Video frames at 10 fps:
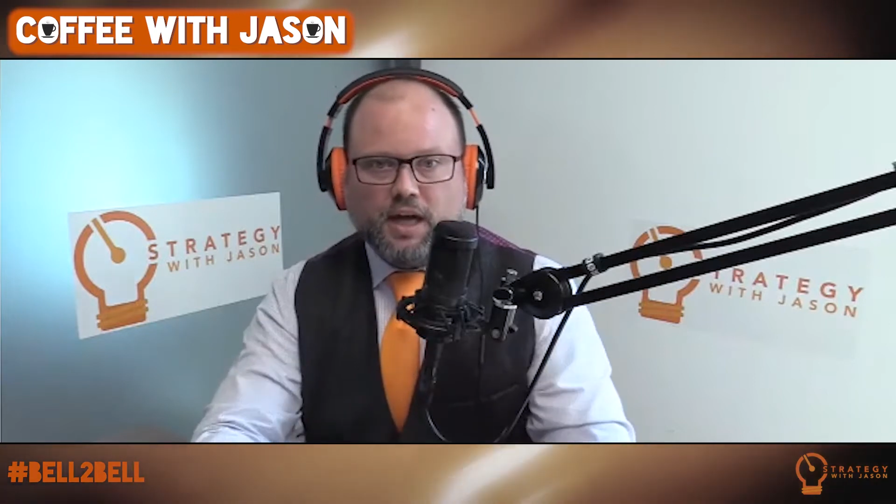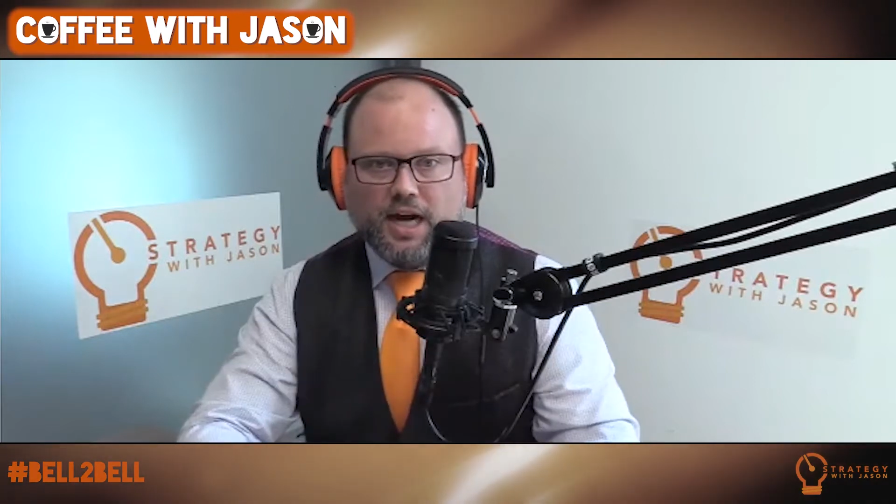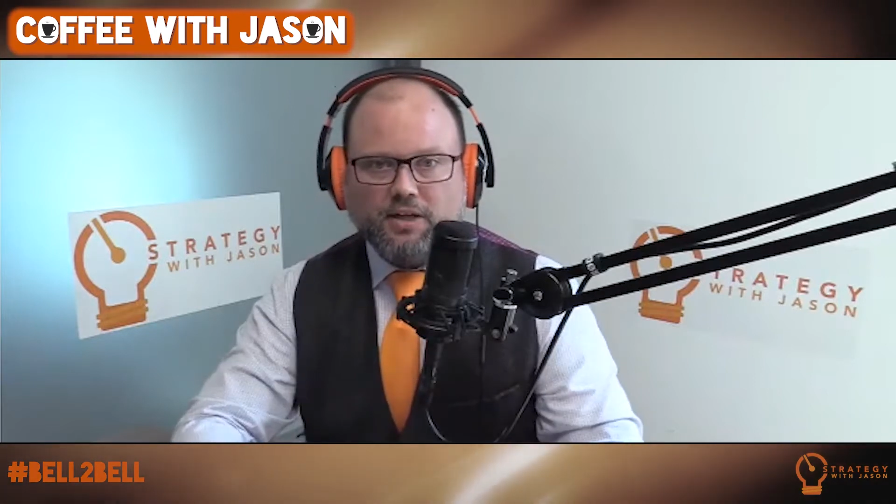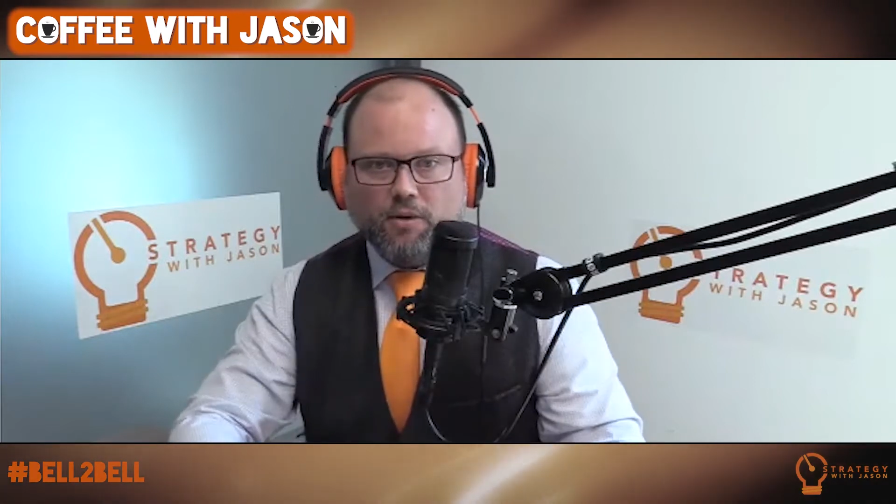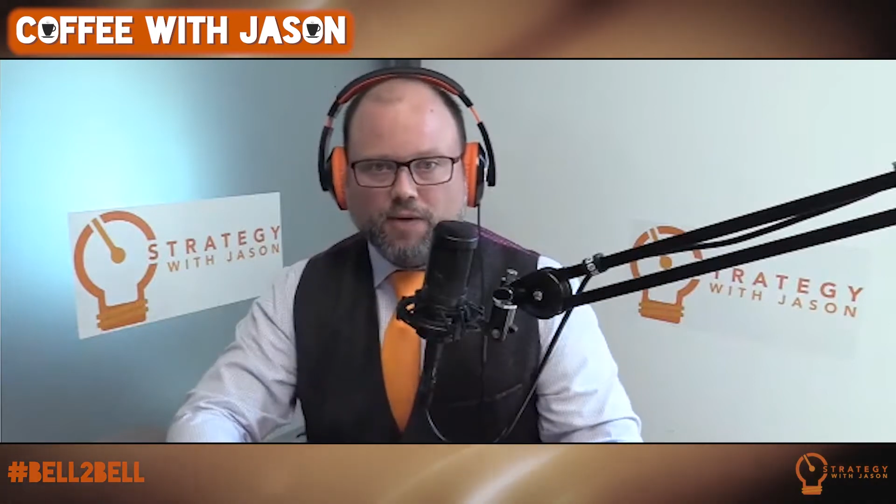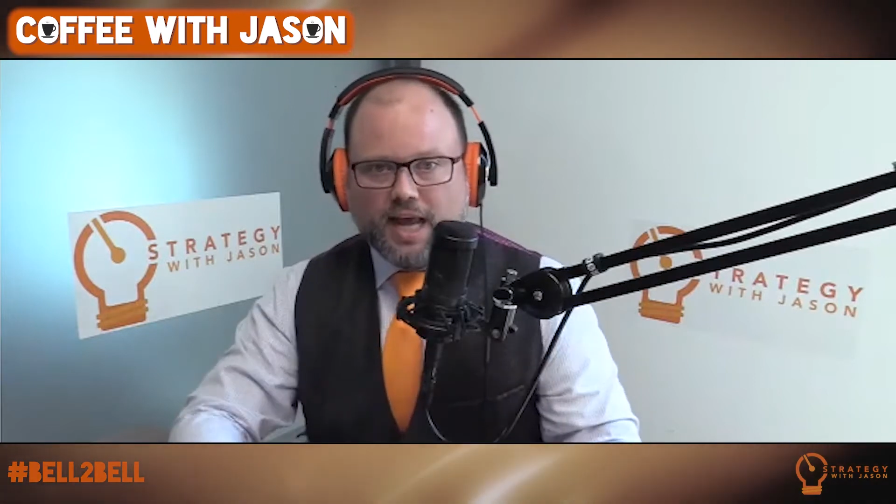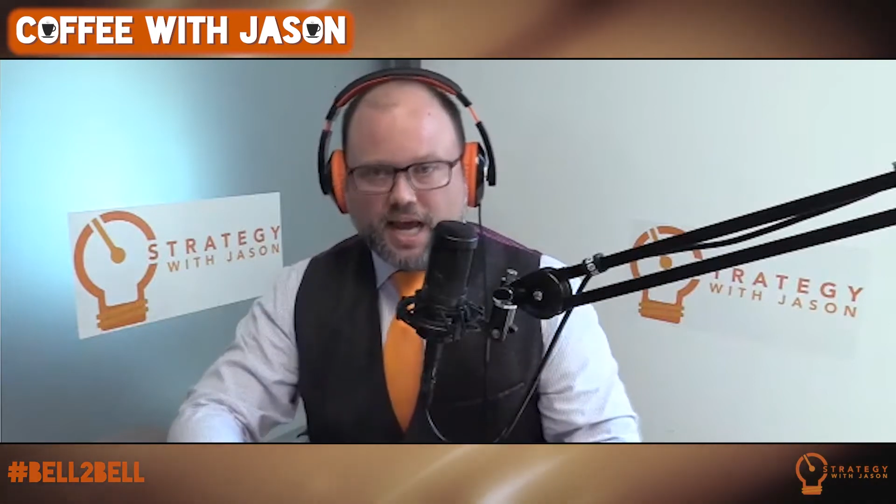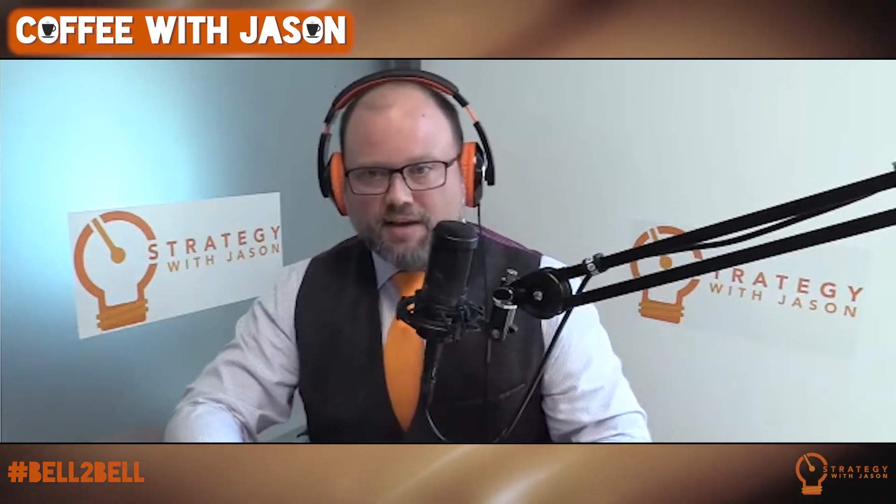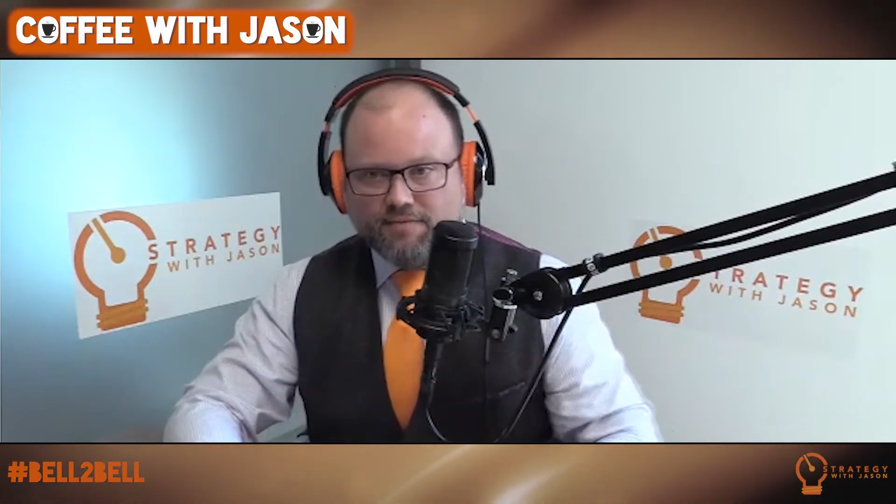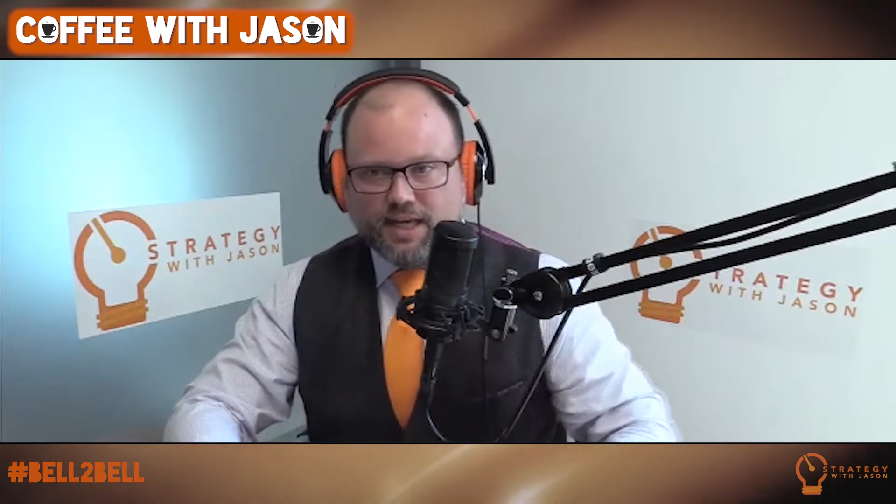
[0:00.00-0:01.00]
i don't
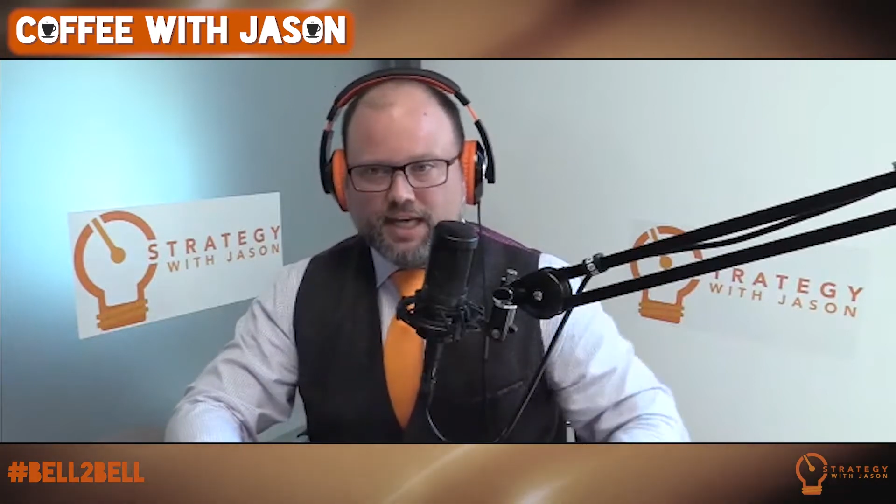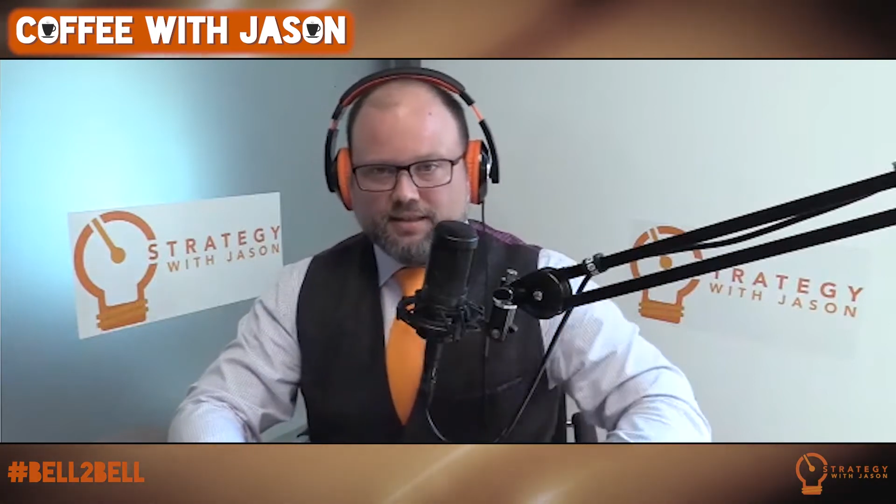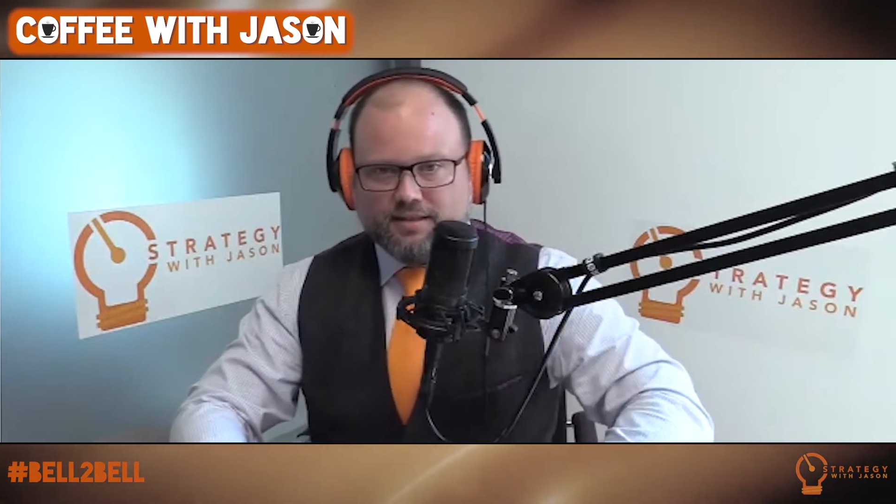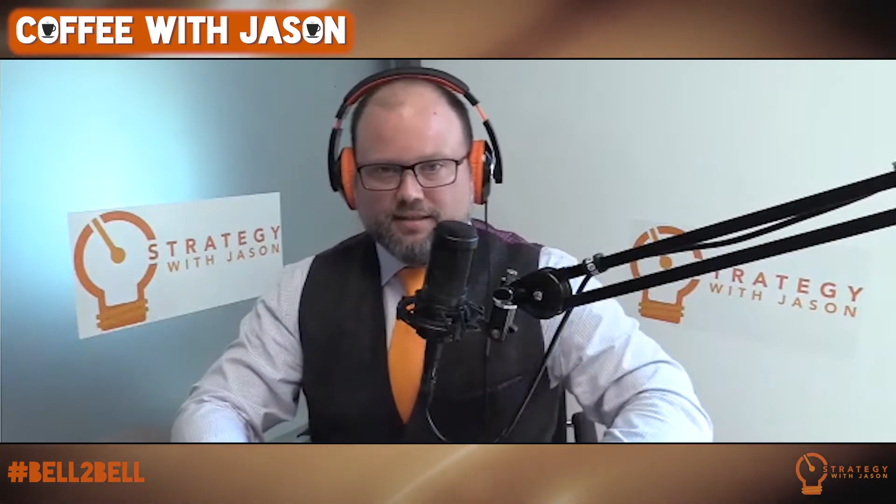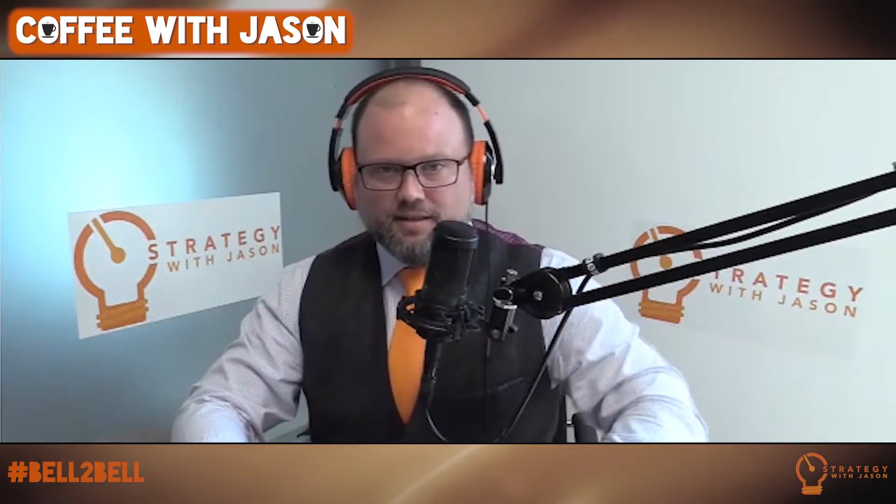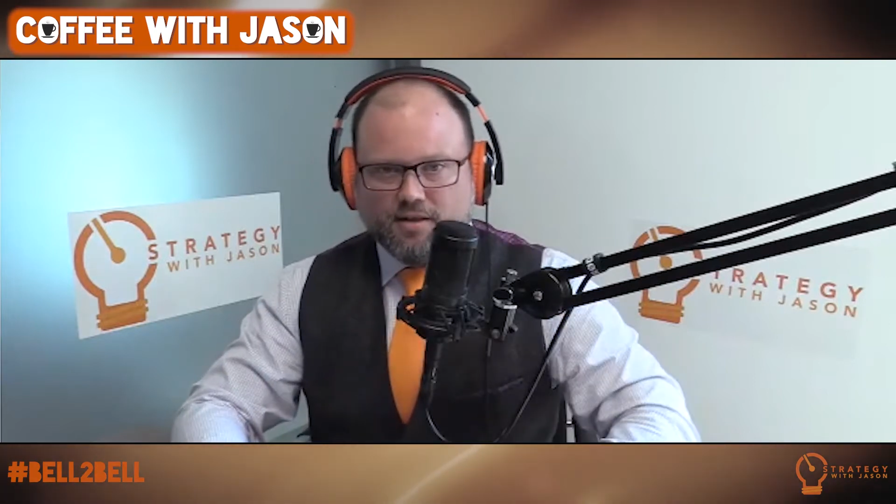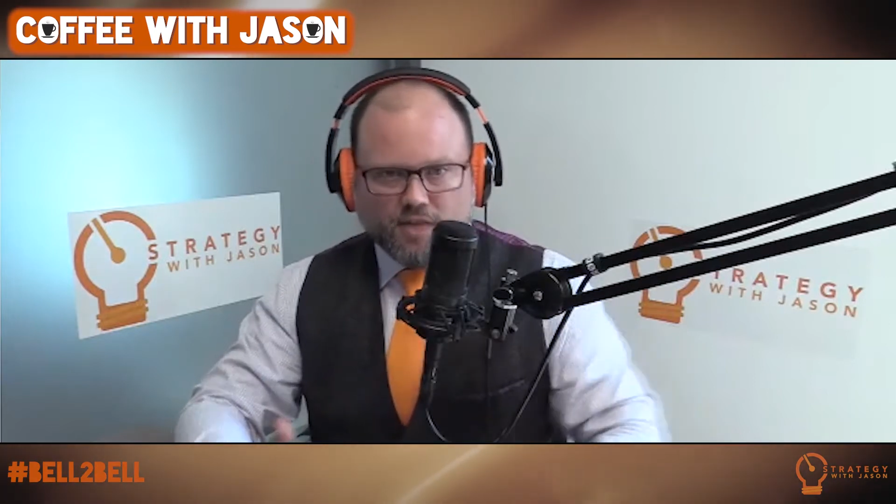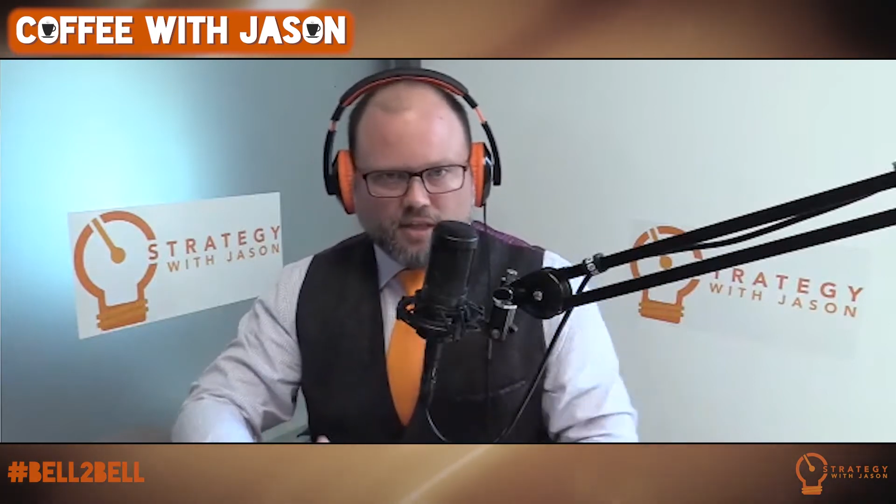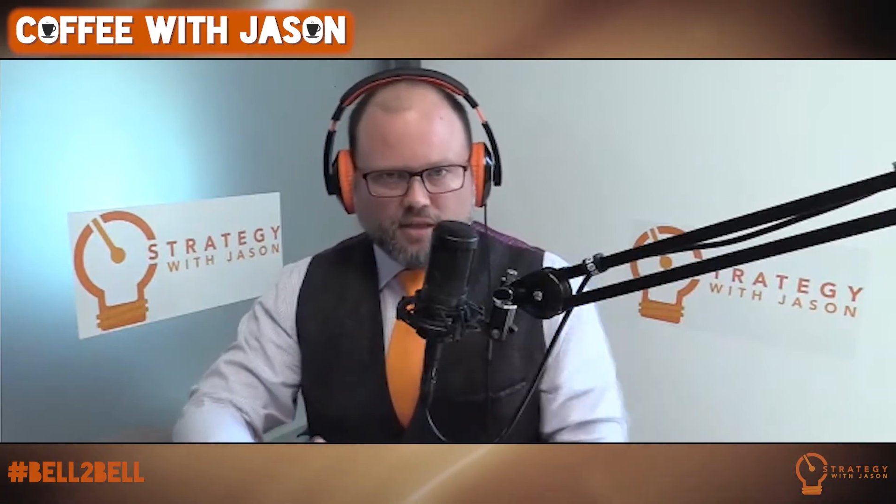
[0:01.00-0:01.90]
have that you know they,